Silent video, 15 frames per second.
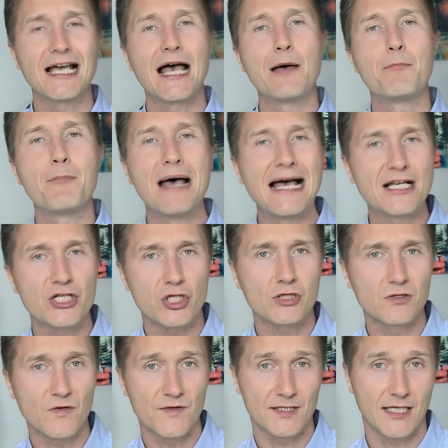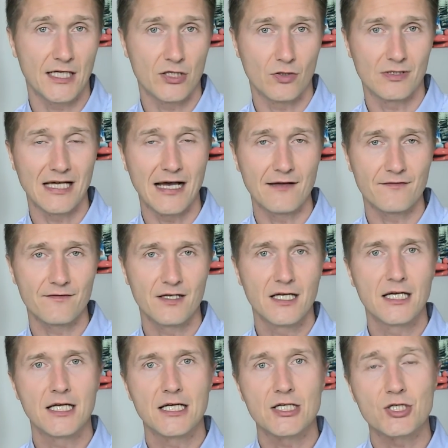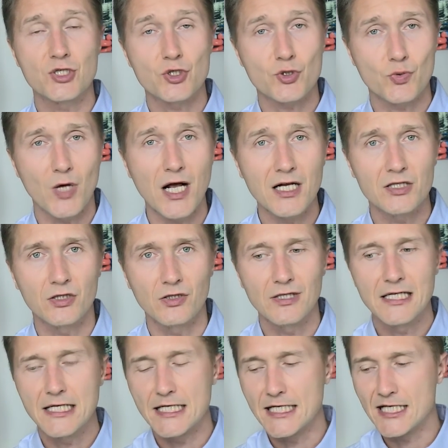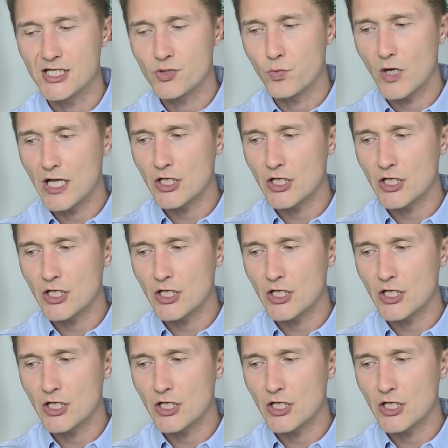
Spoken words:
a magical thing in your life. Struggle is when